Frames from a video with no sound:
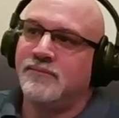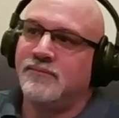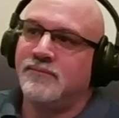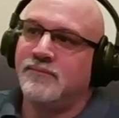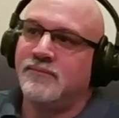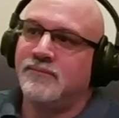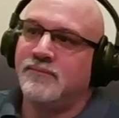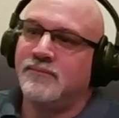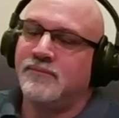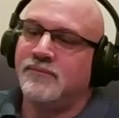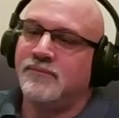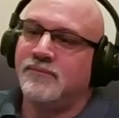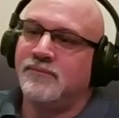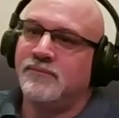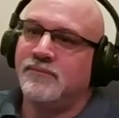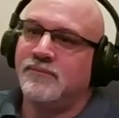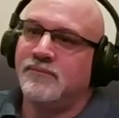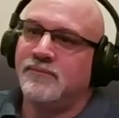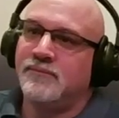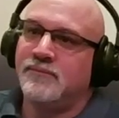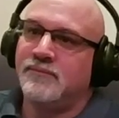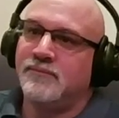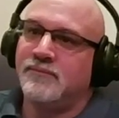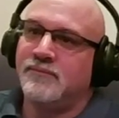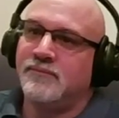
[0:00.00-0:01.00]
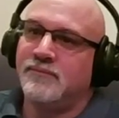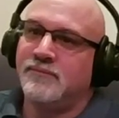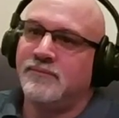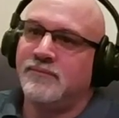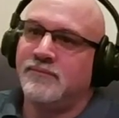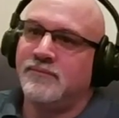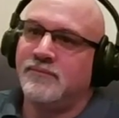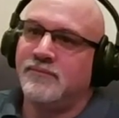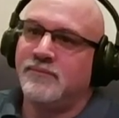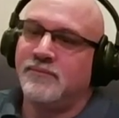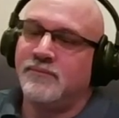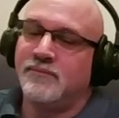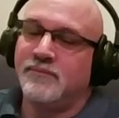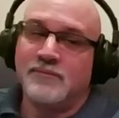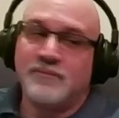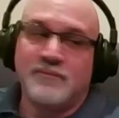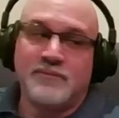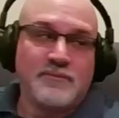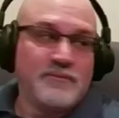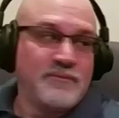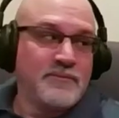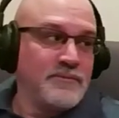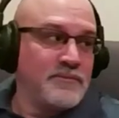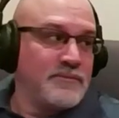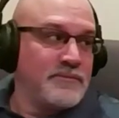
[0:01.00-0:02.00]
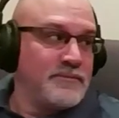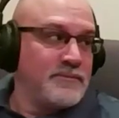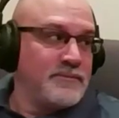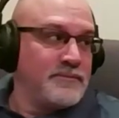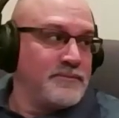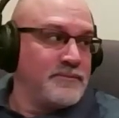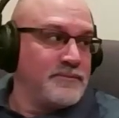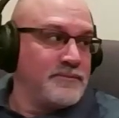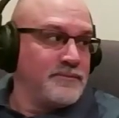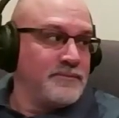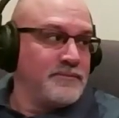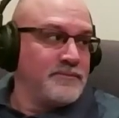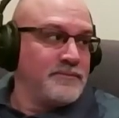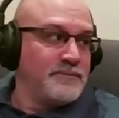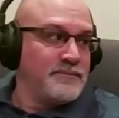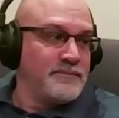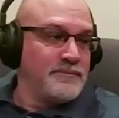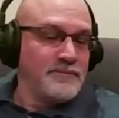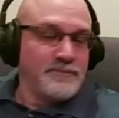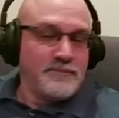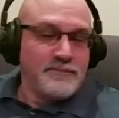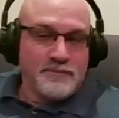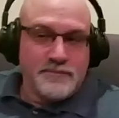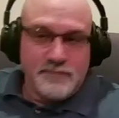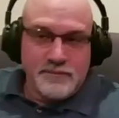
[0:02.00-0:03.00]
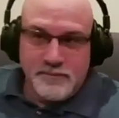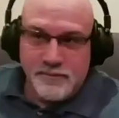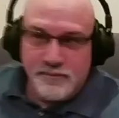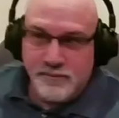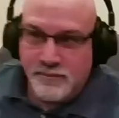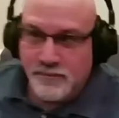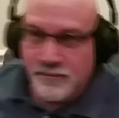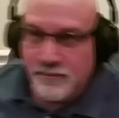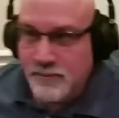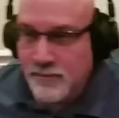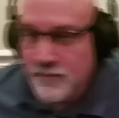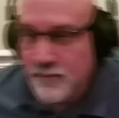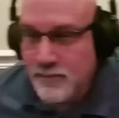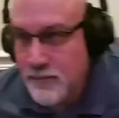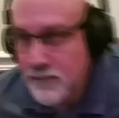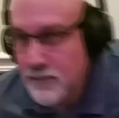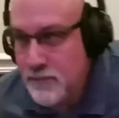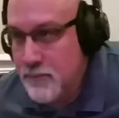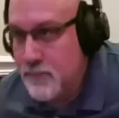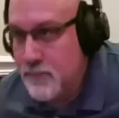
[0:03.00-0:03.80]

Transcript: (not speaking)